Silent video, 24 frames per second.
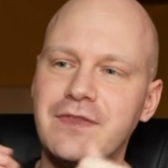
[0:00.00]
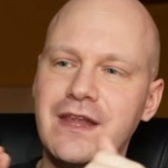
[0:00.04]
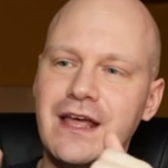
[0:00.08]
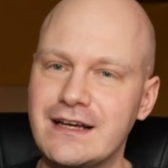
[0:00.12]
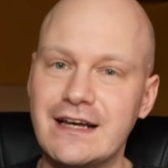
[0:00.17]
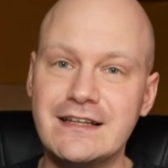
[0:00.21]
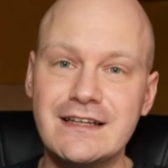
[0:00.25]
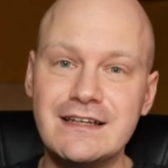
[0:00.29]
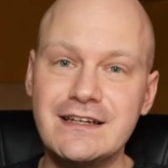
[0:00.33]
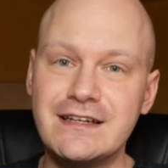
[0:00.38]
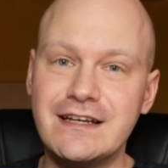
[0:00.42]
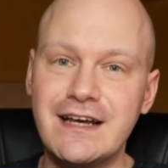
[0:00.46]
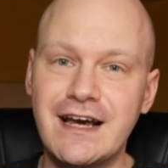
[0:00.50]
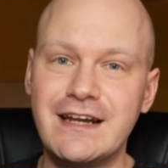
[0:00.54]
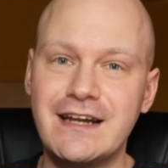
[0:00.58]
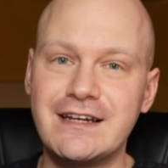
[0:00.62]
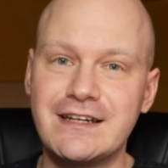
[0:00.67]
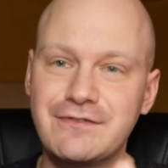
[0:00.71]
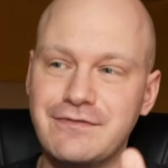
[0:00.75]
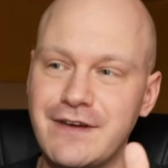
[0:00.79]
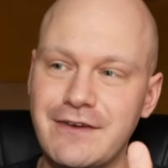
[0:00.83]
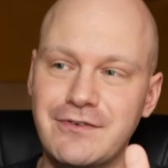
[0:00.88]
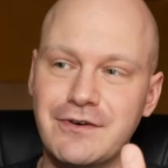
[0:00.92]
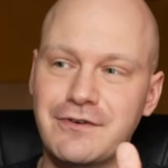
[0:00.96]
and in the end,
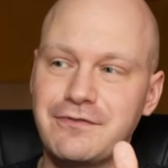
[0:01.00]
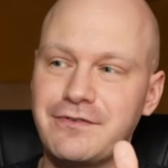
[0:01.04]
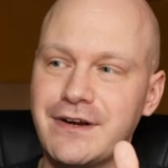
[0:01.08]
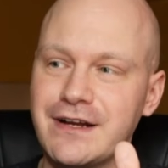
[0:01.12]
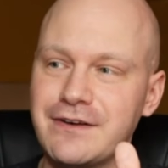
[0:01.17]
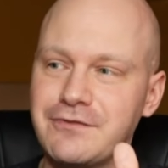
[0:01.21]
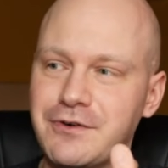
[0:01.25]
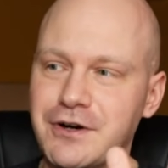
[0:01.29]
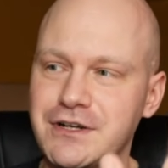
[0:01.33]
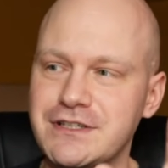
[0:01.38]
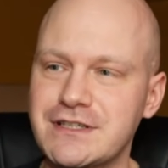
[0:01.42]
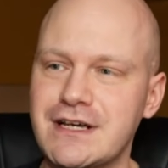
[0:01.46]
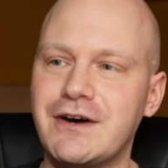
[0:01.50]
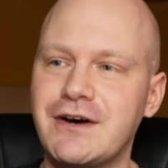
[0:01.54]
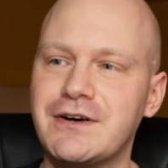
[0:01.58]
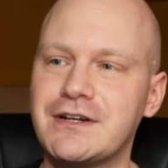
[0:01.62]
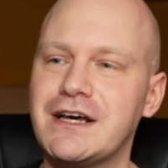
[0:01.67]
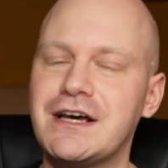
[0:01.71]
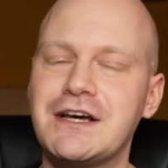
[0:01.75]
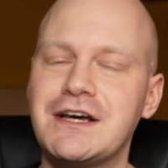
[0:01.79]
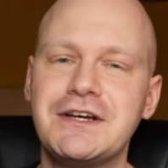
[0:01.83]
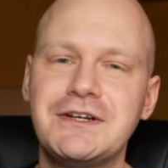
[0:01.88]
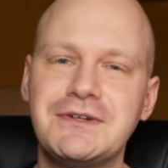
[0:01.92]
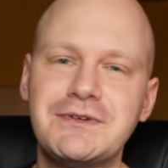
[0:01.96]
if everything works
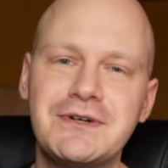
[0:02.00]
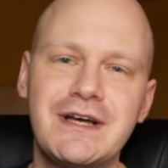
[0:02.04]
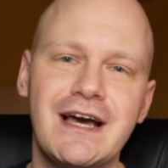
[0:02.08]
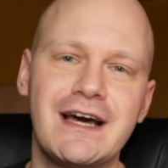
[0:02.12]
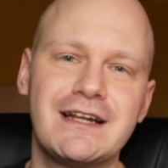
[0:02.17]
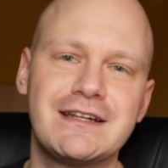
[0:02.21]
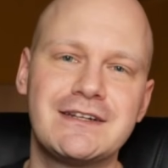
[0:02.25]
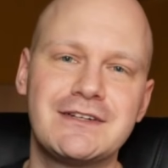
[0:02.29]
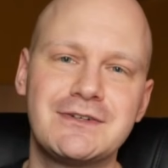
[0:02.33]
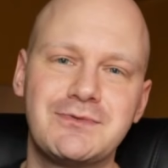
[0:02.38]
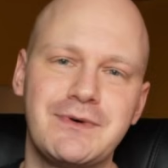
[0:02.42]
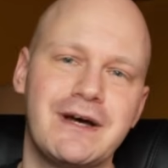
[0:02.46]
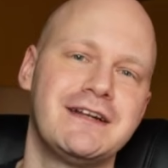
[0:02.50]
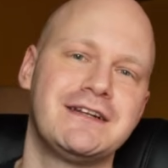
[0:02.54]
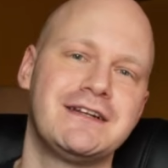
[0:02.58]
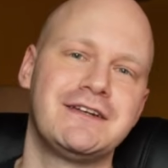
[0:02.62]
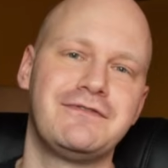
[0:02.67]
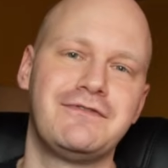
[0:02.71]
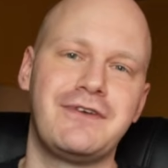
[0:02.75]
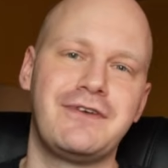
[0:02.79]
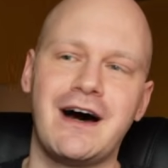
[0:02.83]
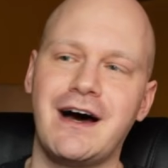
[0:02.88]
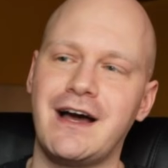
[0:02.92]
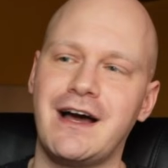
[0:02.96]
out, you get
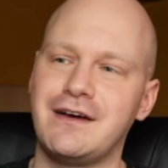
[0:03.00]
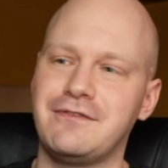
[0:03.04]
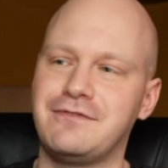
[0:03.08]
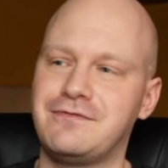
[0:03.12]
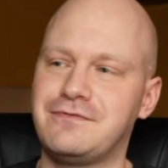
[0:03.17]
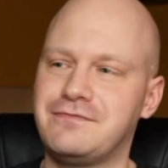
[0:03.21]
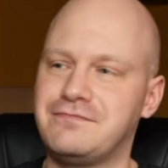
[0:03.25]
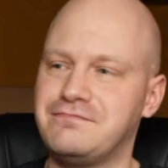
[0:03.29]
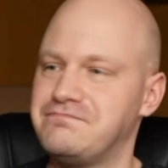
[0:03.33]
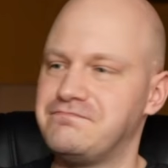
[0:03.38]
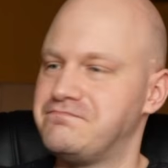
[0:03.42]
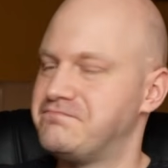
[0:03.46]
$25